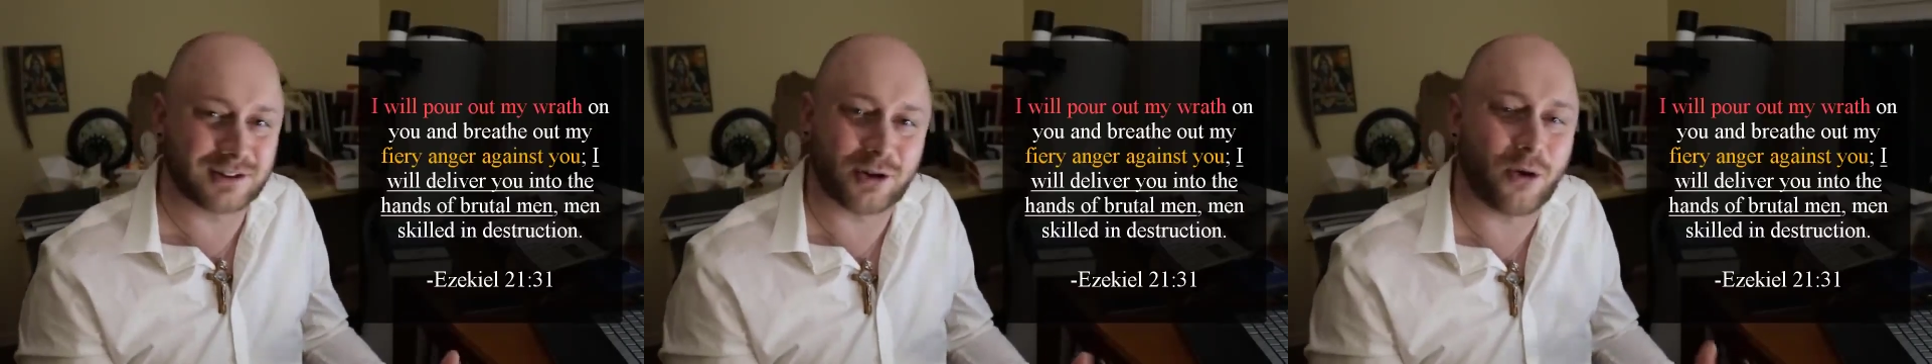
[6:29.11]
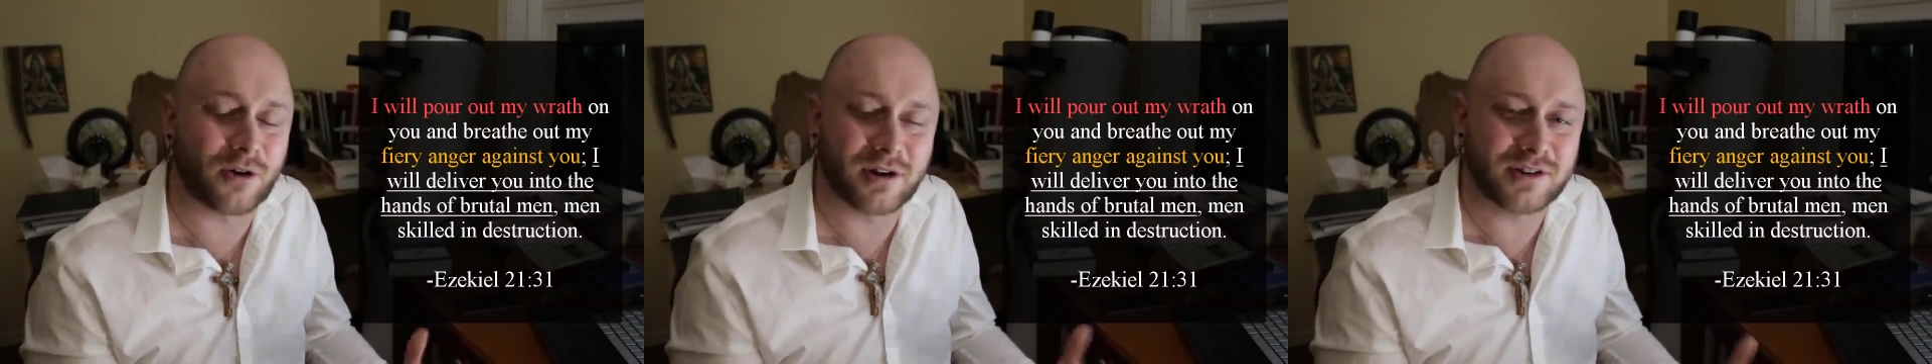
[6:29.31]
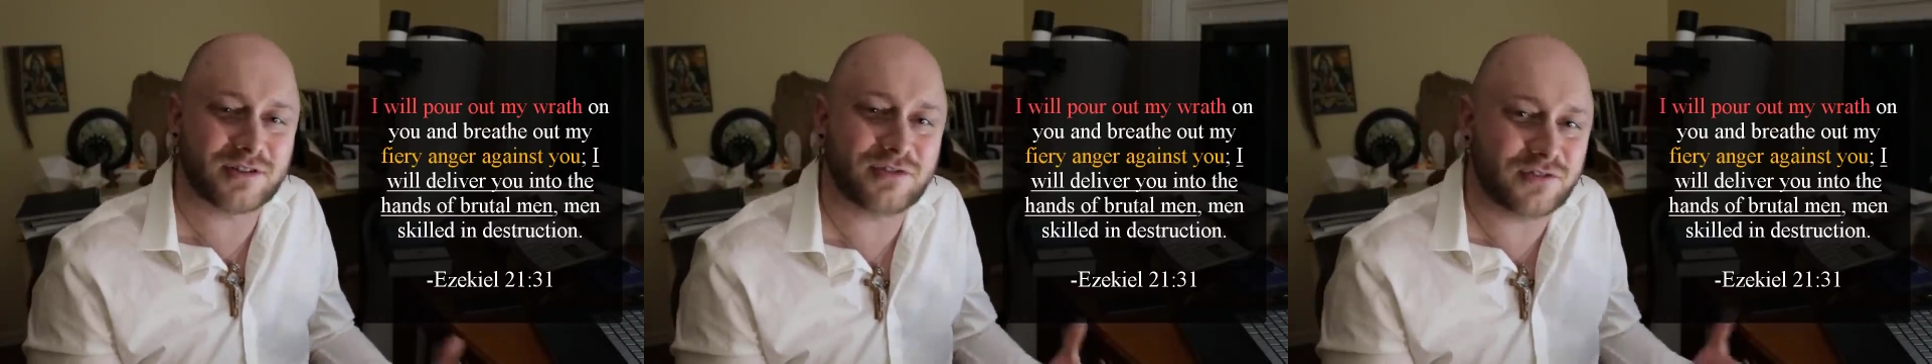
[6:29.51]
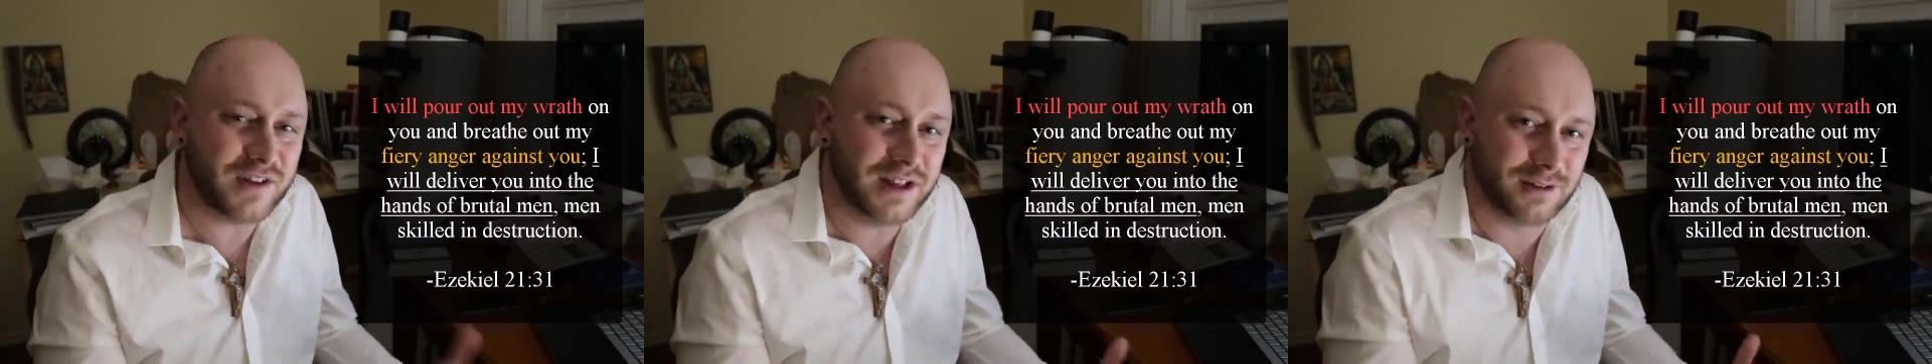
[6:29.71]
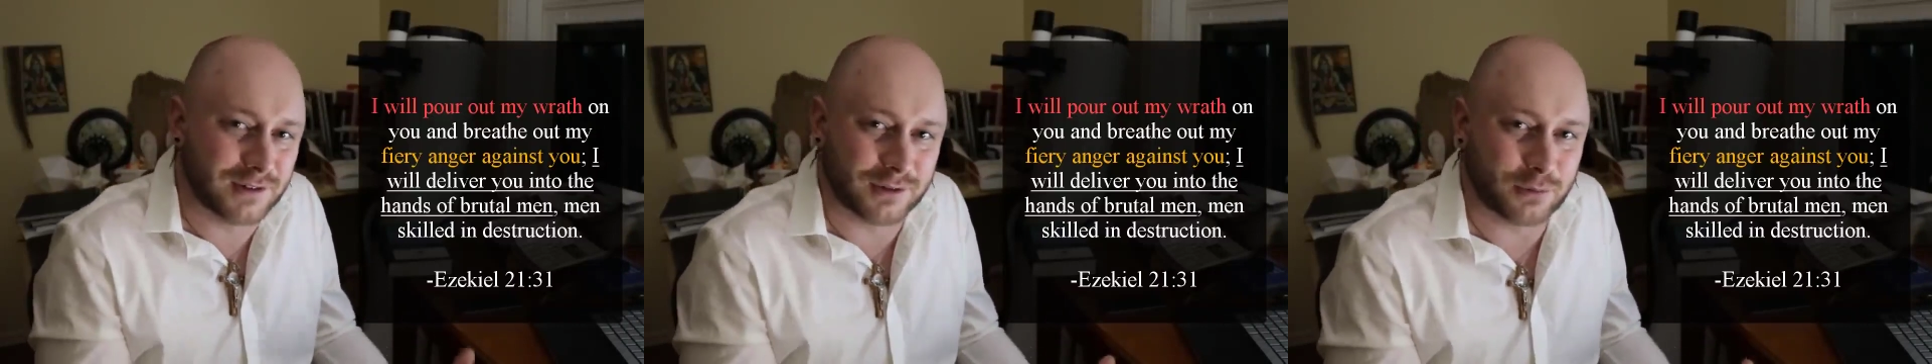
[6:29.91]
Torah is
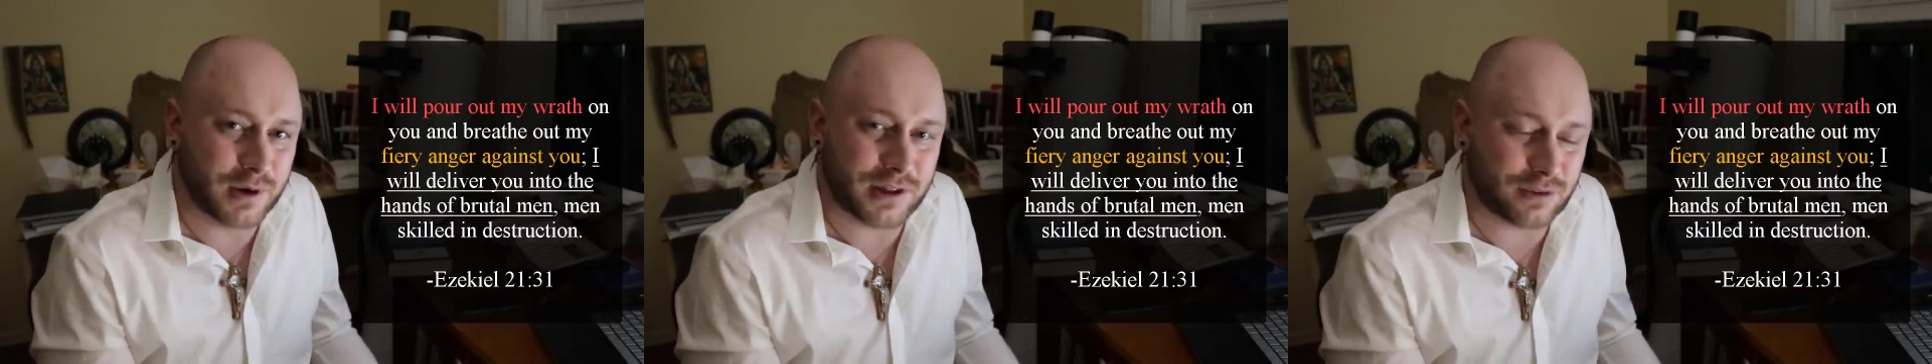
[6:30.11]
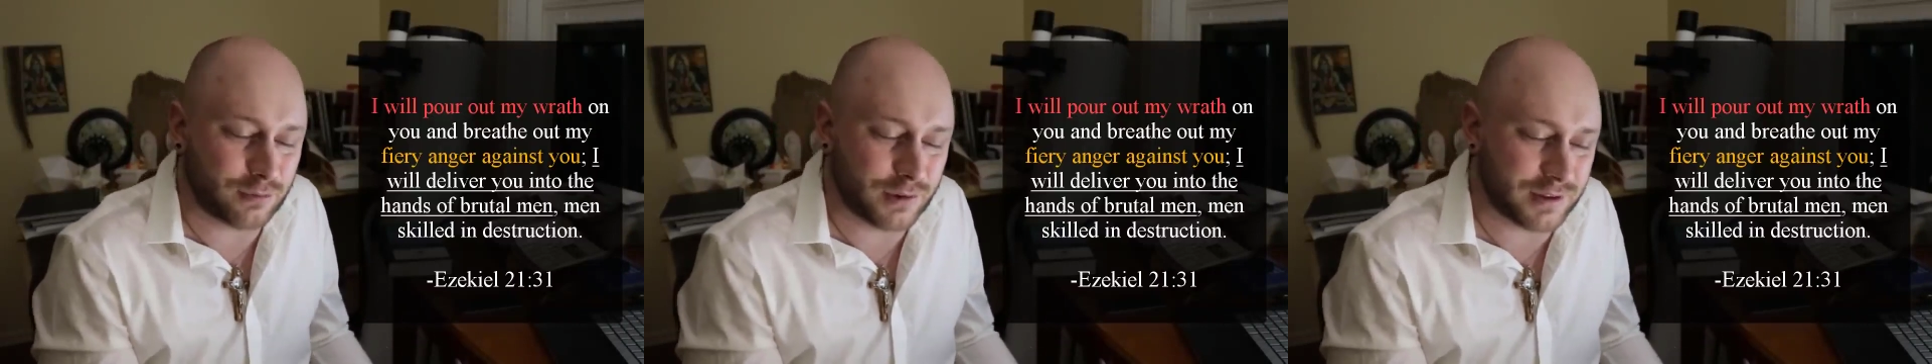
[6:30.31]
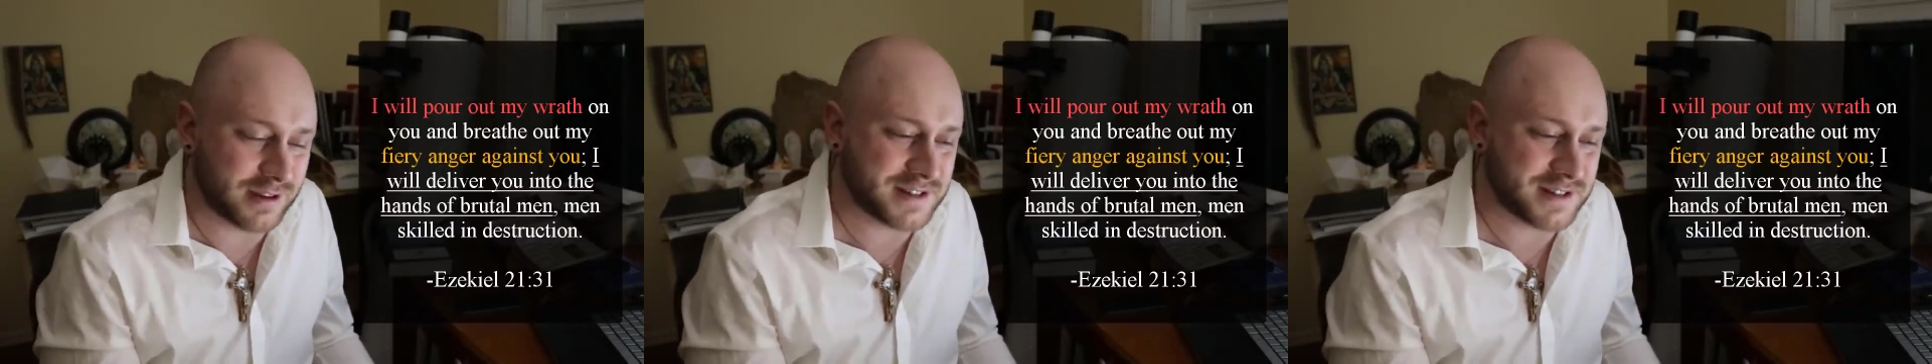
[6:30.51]
filled with